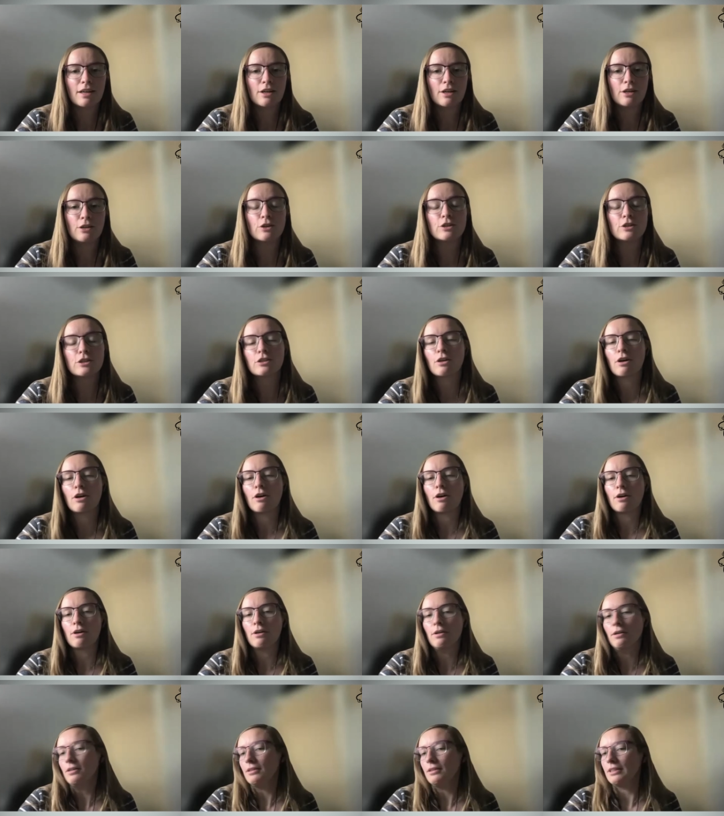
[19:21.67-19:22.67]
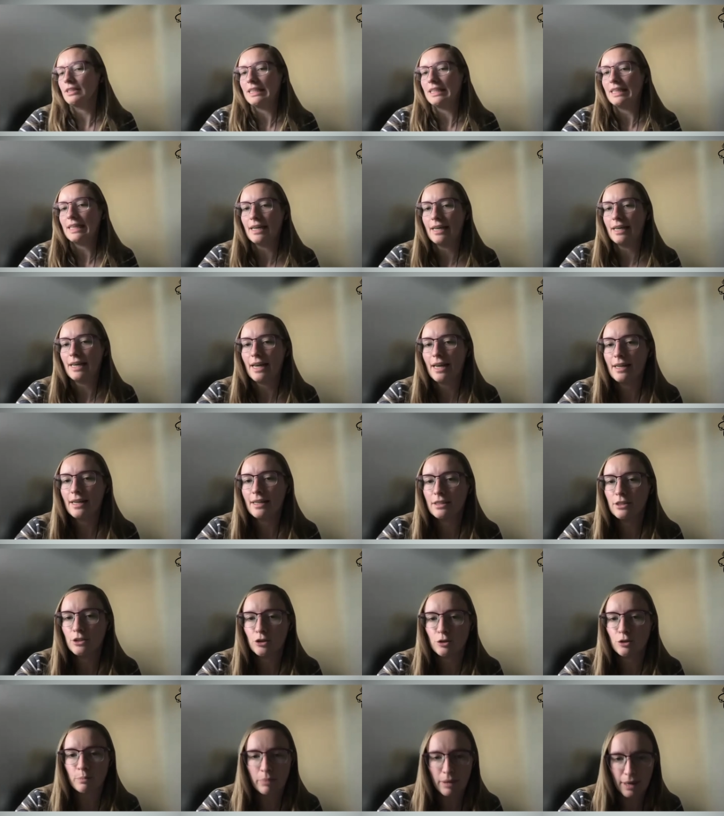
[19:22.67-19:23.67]
not all the DNA in
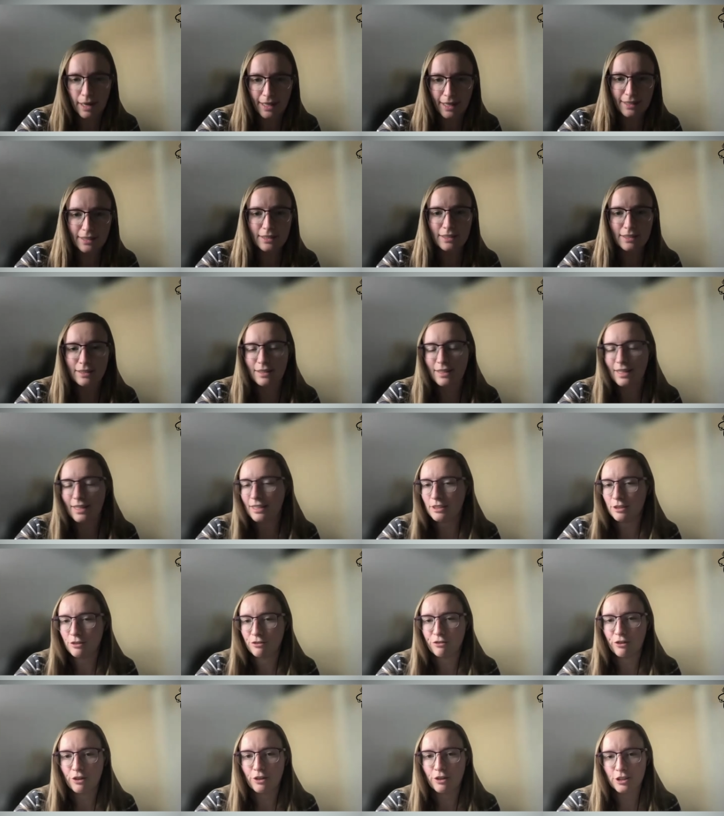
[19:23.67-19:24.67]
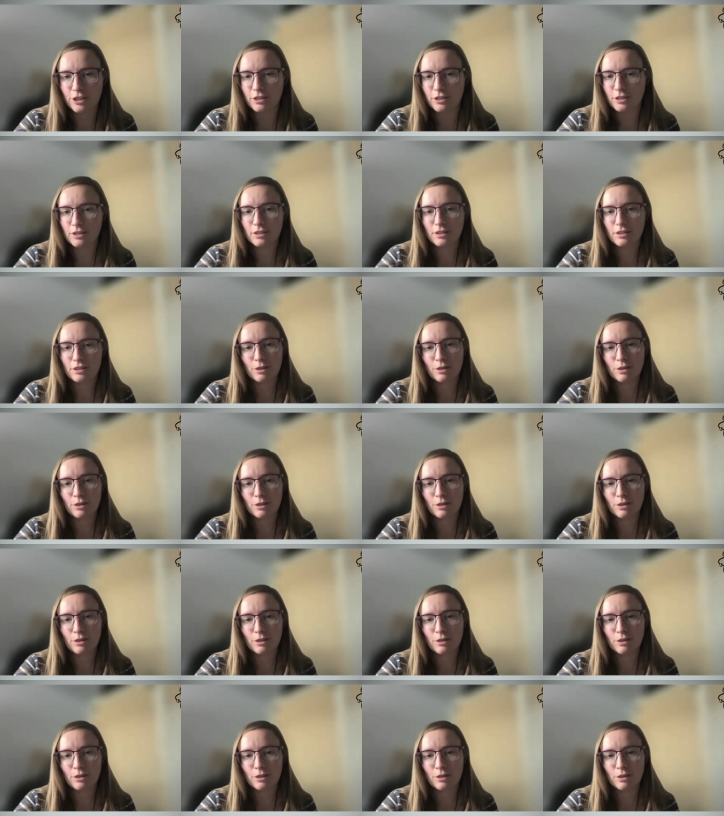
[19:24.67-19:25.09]
your plant has a function.